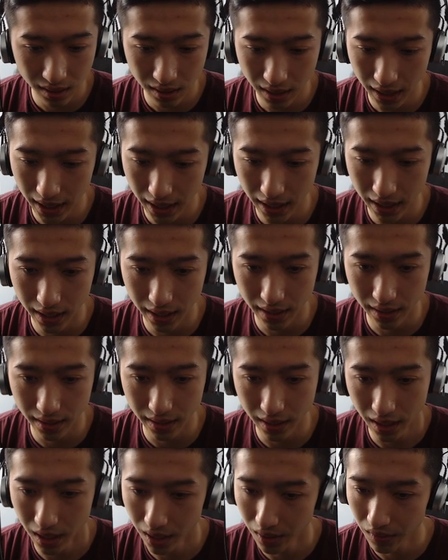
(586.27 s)
and
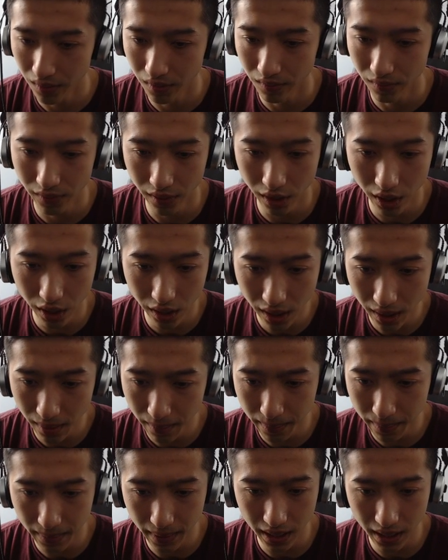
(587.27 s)
even further,
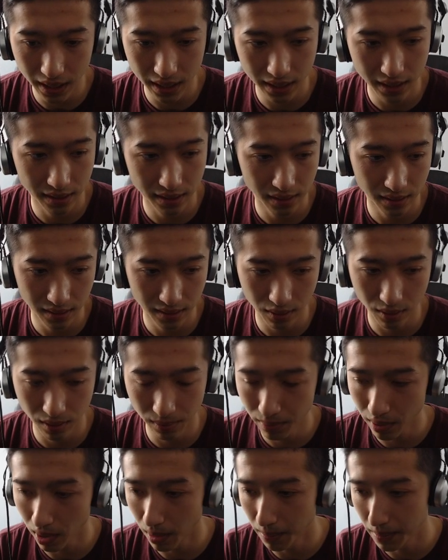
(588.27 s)
but there
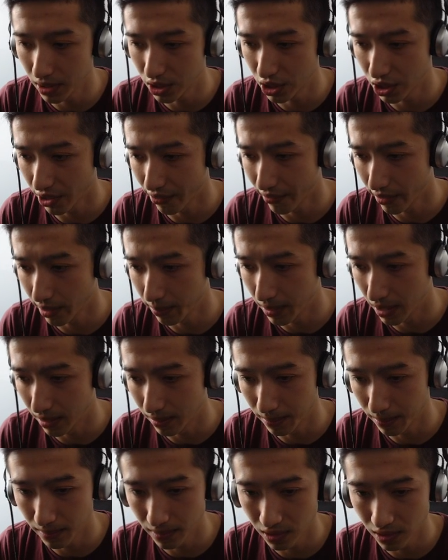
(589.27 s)
would probably generally be
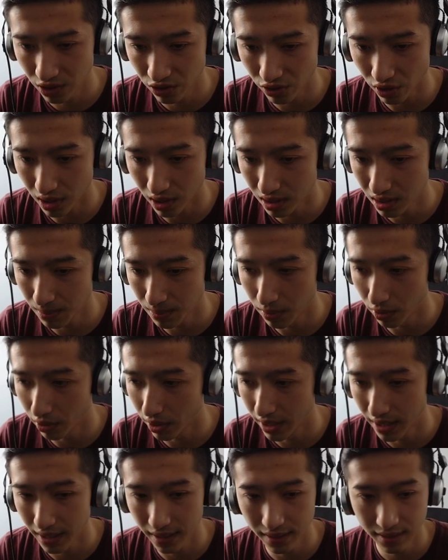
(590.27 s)
strong
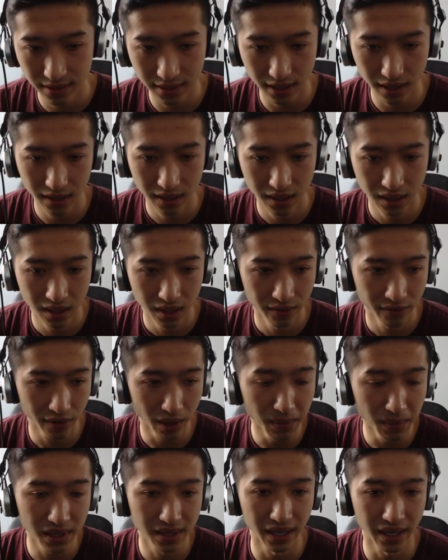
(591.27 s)
support here. So
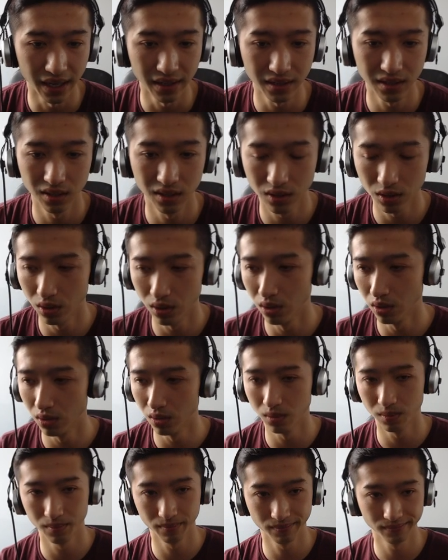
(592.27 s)
from a
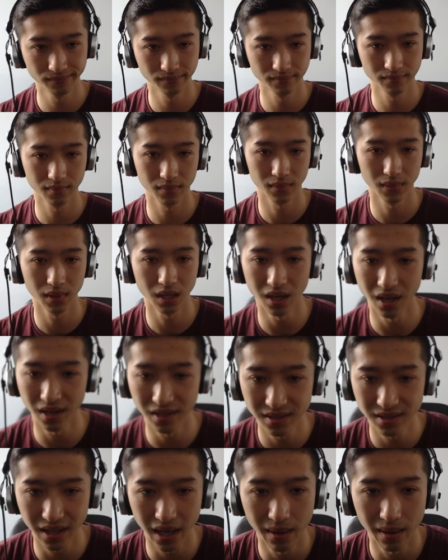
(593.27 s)
technical
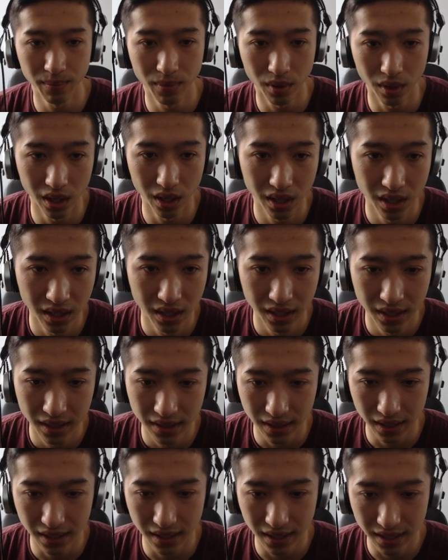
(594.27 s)
standpoint,
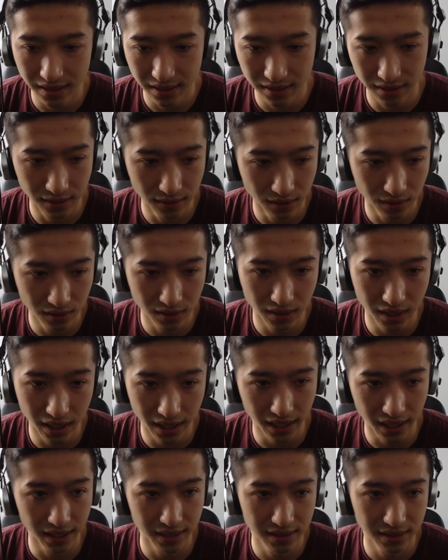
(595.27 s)
there does look
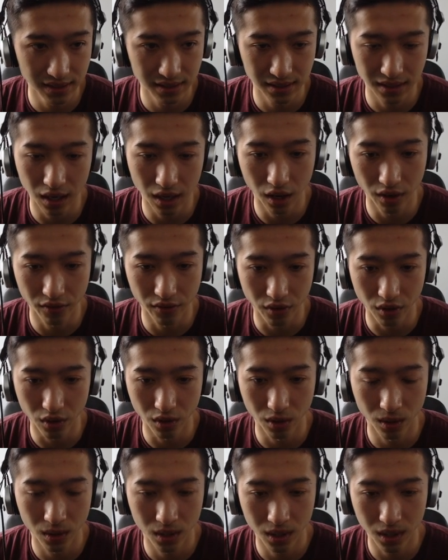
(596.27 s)
like it's
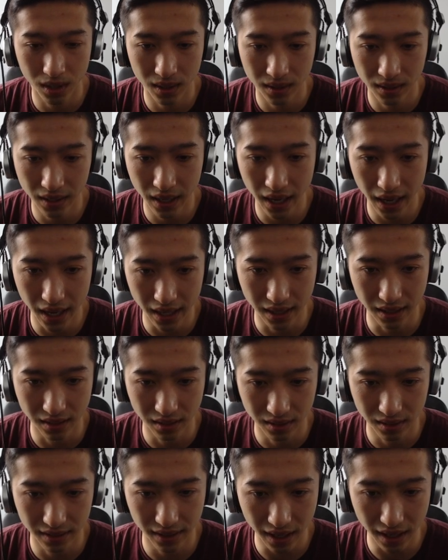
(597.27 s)
overall
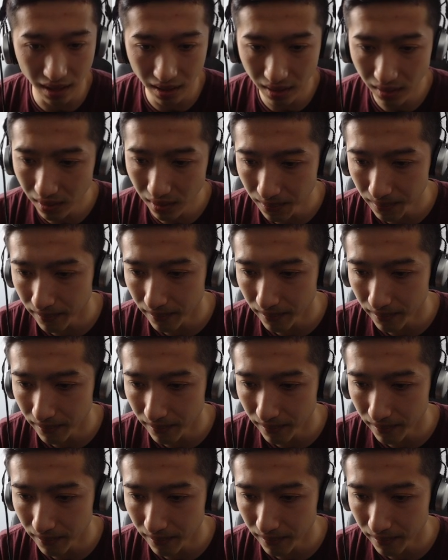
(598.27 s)
heading down.